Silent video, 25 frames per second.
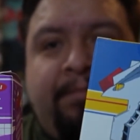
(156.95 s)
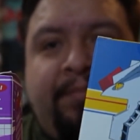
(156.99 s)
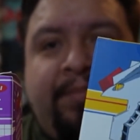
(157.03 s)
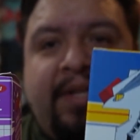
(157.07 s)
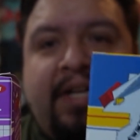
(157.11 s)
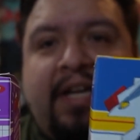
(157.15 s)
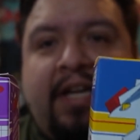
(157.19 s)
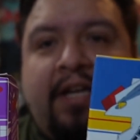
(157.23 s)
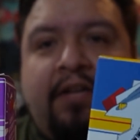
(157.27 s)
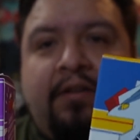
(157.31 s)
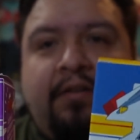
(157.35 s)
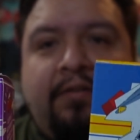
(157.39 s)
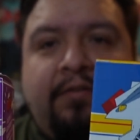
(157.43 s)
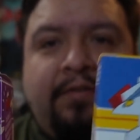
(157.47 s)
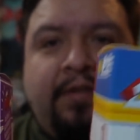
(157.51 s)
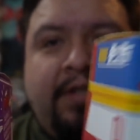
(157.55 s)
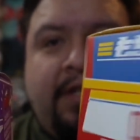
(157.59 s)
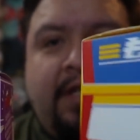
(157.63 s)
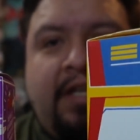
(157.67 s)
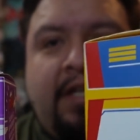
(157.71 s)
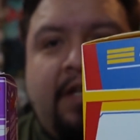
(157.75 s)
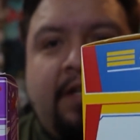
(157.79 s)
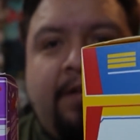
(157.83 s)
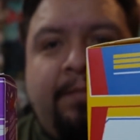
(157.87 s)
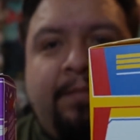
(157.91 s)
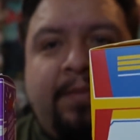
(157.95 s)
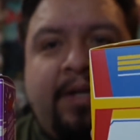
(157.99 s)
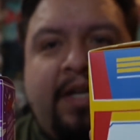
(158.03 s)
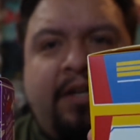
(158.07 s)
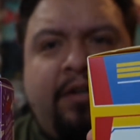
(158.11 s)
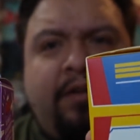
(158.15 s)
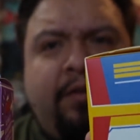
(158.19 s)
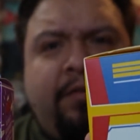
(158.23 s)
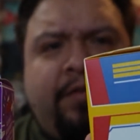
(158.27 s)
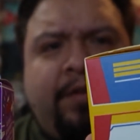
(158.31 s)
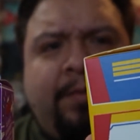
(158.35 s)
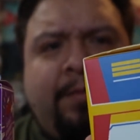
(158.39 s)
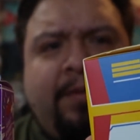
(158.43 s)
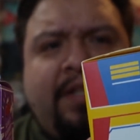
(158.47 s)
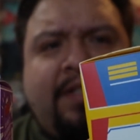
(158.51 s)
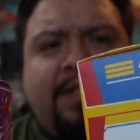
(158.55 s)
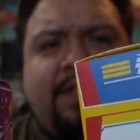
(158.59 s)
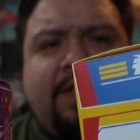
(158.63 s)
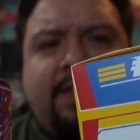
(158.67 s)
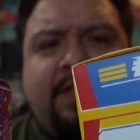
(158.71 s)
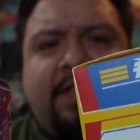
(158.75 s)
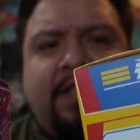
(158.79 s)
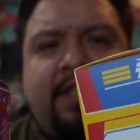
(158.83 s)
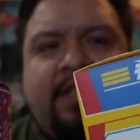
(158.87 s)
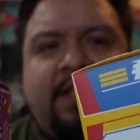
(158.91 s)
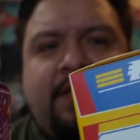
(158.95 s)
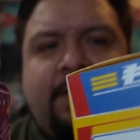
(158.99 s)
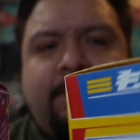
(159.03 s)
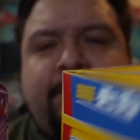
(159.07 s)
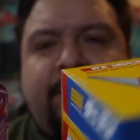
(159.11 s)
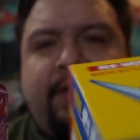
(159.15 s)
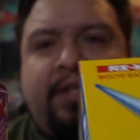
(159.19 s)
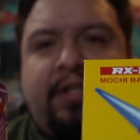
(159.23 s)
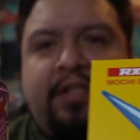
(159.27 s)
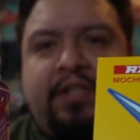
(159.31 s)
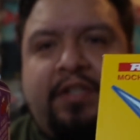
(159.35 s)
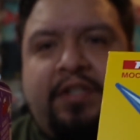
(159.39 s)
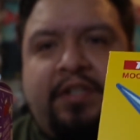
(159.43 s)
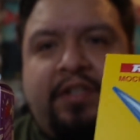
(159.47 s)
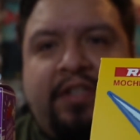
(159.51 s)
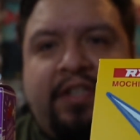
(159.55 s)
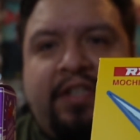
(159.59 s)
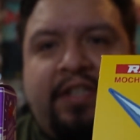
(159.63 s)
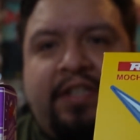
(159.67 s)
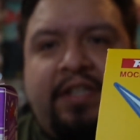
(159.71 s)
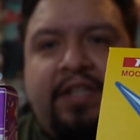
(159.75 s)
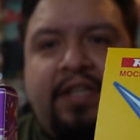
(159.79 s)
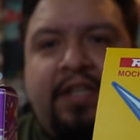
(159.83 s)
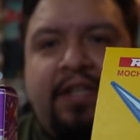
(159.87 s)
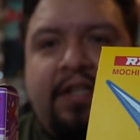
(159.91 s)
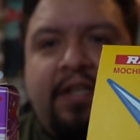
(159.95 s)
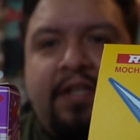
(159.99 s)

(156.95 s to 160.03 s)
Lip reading: Now, I don't know if I'm allowed to say this, but clearly